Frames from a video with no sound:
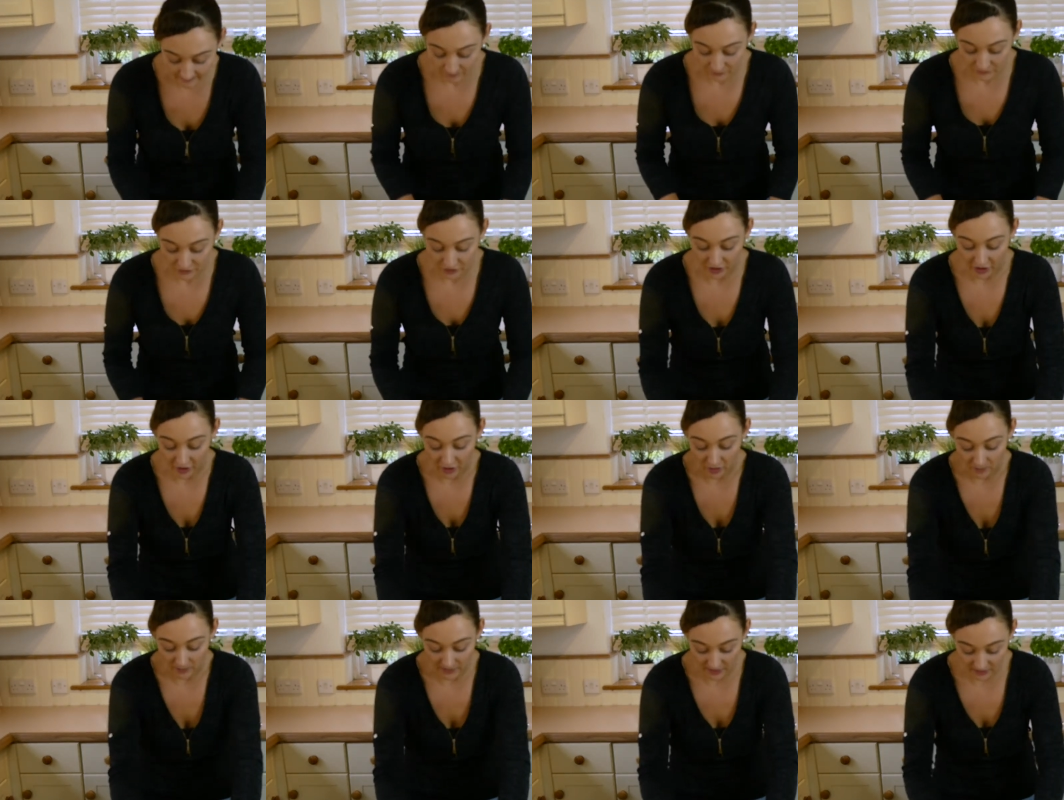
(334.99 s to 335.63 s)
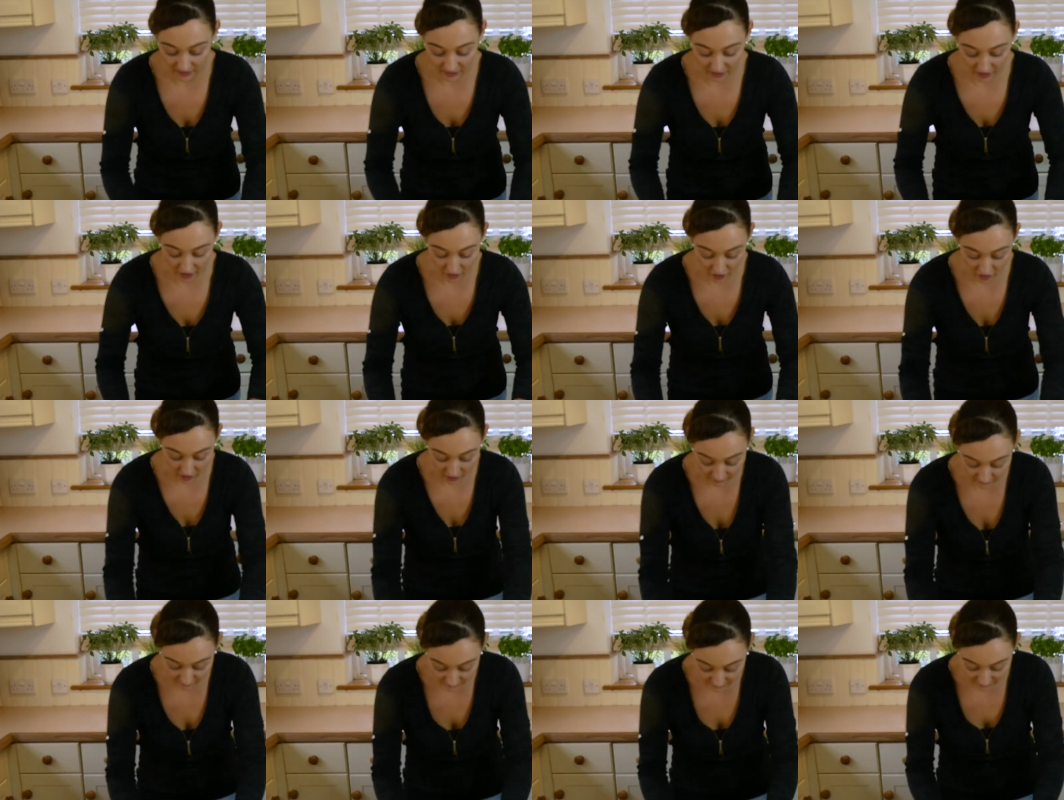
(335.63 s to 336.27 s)
so it'll be a
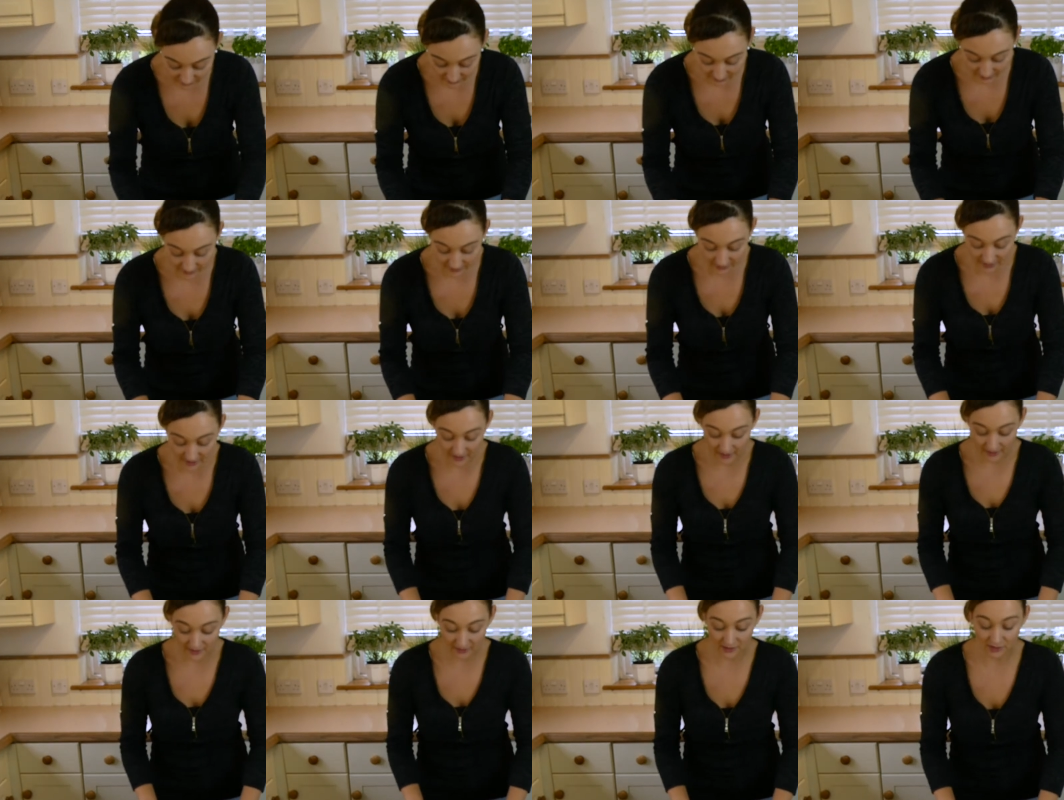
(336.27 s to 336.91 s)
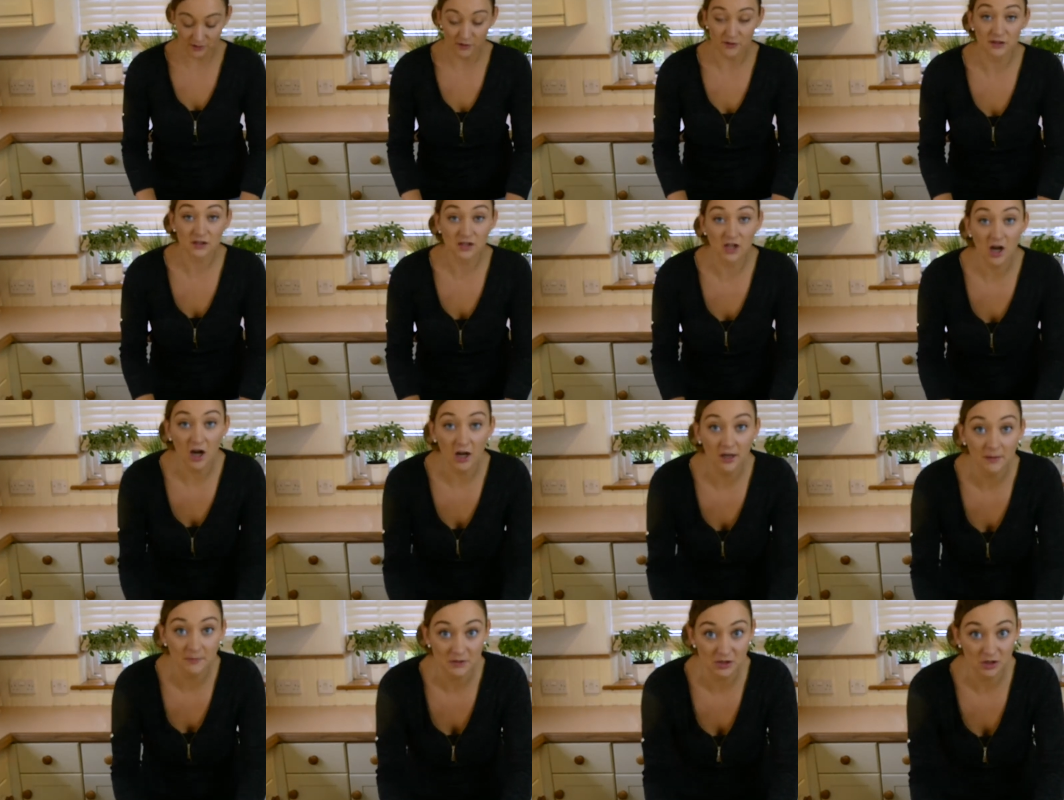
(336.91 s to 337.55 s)
total of 6
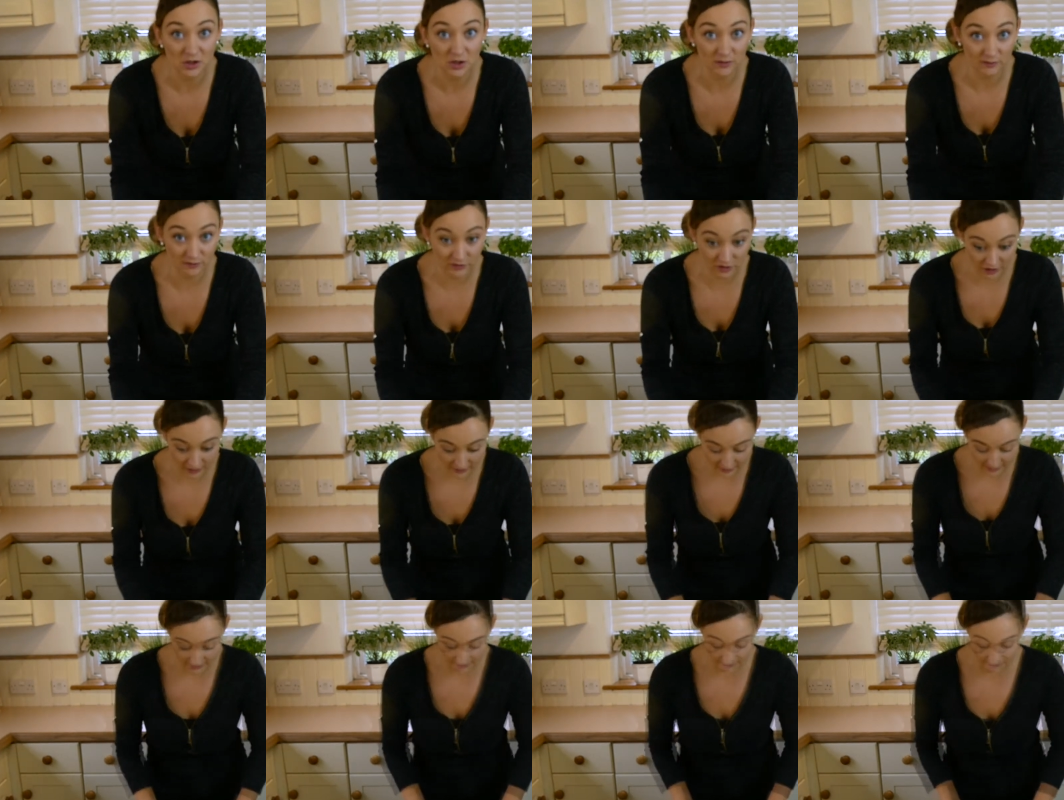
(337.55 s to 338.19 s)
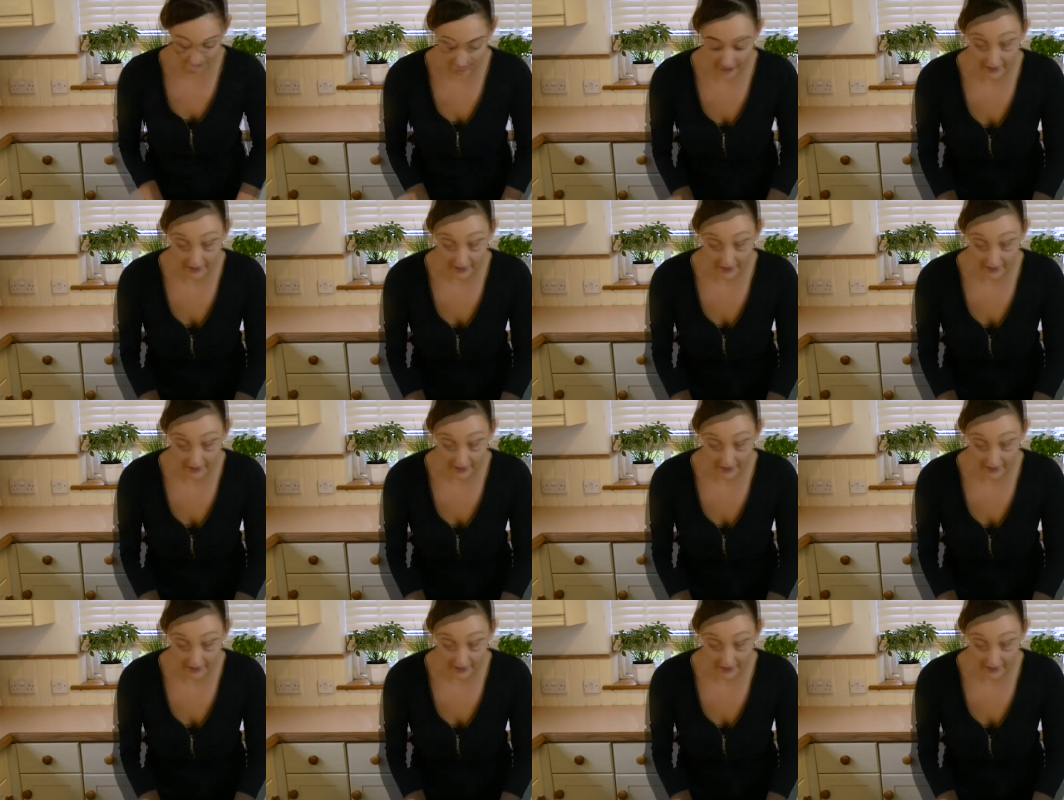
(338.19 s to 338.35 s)
times that you've done it.